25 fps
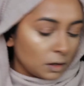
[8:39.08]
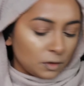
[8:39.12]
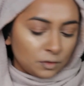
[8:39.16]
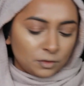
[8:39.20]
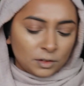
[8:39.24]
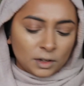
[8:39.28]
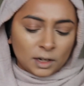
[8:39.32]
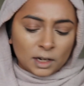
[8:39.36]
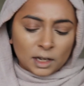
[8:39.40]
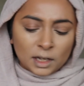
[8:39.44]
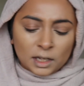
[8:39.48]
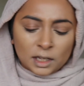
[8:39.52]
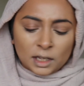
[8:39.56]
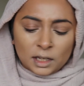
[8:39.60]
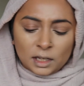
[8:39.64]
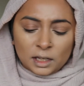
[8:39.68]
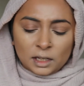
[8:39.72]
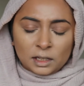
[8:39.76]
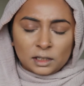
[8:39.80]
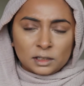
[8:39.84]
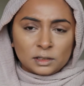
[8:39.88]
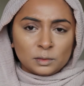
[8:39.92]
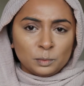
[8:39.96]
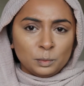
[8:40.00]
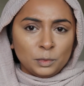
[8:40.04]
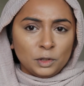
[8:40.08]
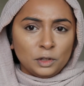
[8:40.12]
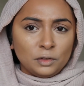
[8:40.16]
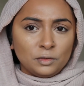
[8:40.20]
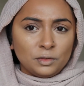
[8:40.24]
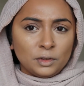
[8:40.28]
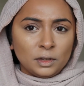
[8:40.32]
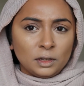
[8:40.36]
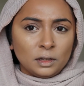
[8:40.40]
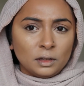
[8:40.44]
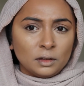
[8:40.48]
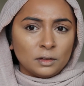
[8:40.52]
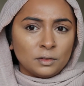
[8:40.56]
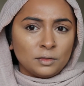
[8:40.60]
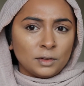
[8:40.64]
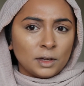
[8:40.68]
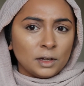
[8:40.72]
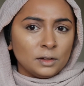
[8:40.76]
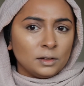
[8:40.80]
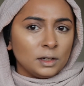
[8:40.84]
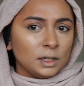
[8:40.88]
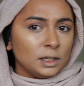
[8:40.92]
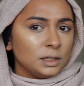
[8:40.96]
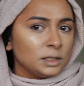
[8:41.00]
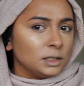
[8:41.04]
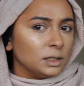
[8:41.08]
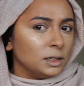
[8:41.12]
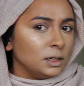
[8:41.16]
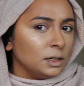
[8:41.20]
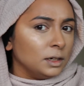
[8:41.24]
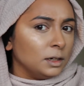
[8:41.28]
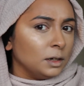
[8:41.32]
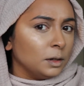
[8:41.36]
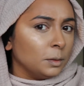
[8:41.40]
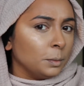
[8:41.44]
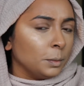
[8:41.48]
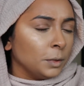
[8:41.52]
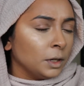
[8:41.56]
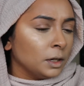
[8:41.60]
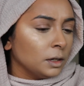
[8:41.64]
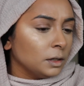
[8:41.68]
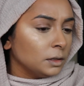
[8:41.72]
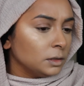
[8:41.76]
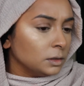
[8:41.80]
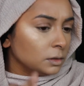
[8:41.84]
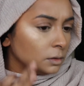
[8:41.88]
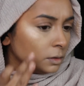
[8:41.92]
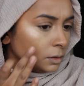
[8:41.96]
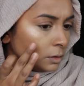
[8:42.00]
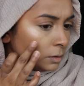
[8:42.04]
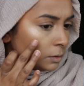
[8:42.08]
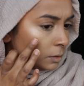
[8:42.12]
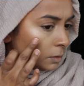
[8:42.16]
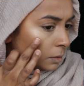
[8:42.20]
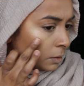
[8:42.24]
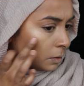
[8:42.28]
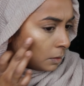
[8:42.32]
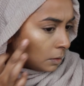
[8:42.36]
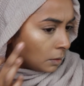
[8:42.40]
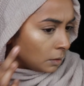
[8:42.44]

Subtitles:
I feel like it is moving the foundation a little bit, I don't know.